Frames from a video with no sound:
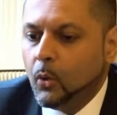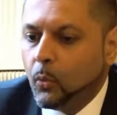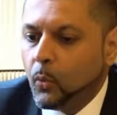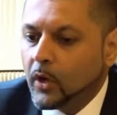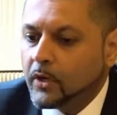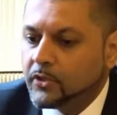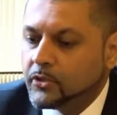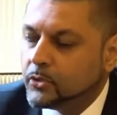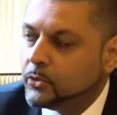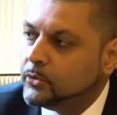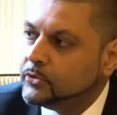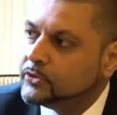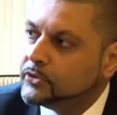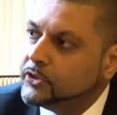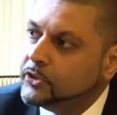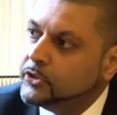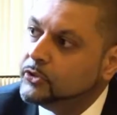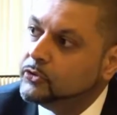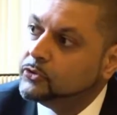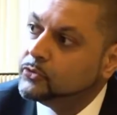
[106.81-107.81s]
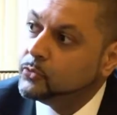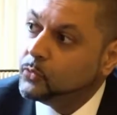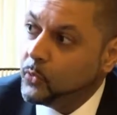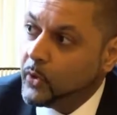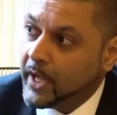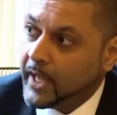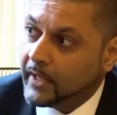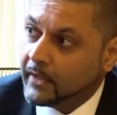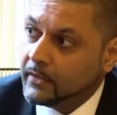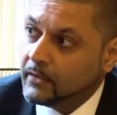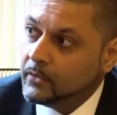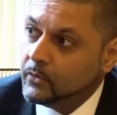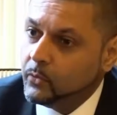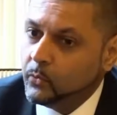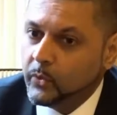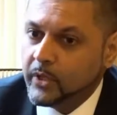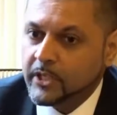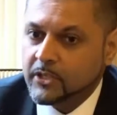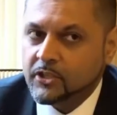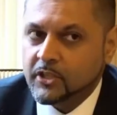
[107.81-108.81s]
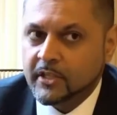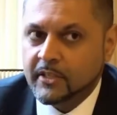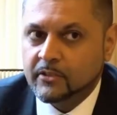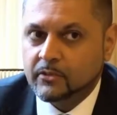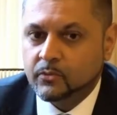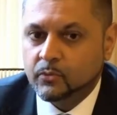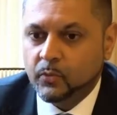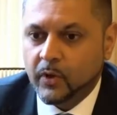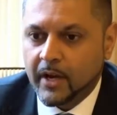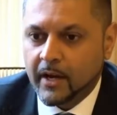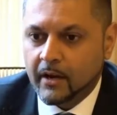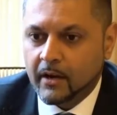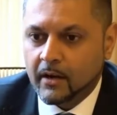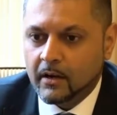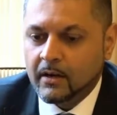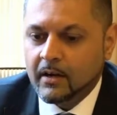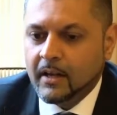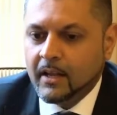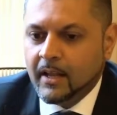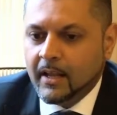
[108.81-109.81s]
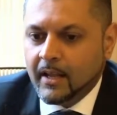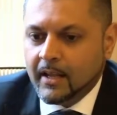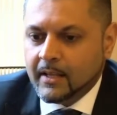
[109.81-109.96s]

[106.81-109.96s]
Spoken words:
what tool to use when, which is where